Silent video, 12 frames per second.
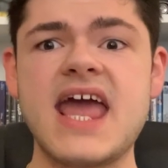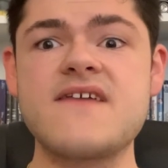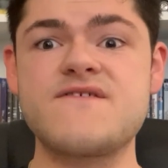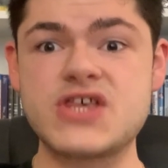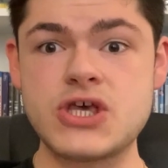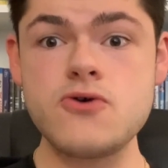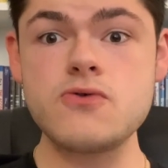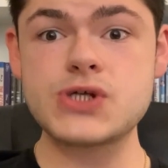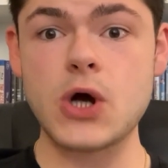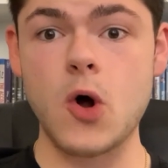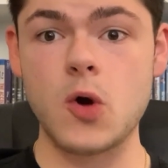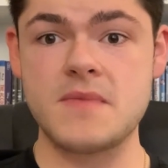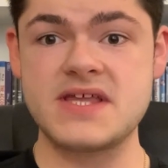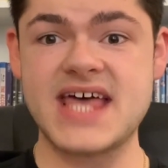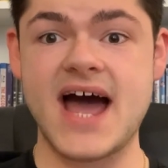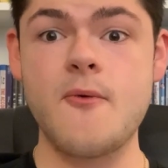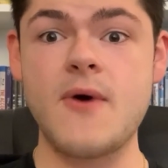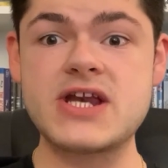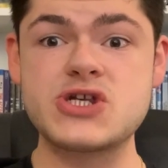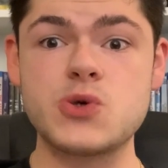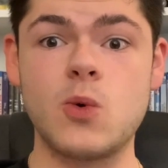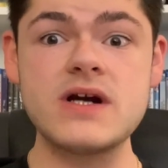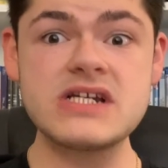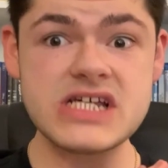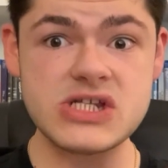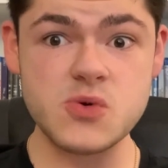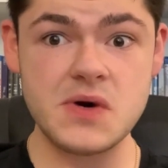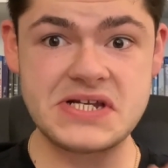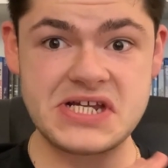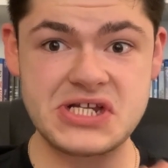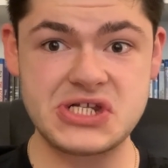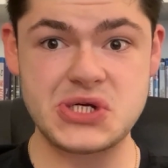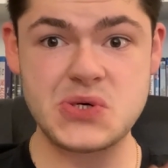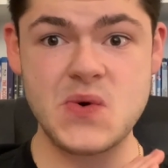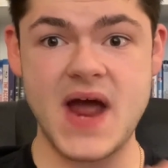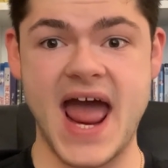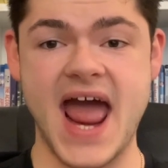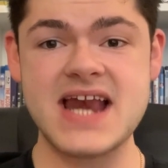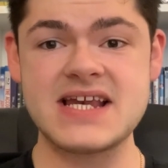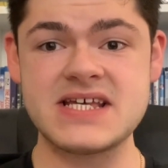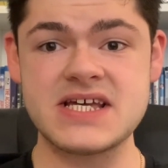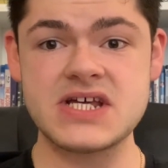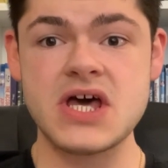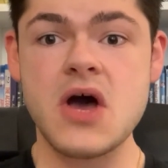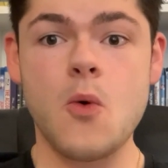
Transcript: If you told me that when 2022 ended,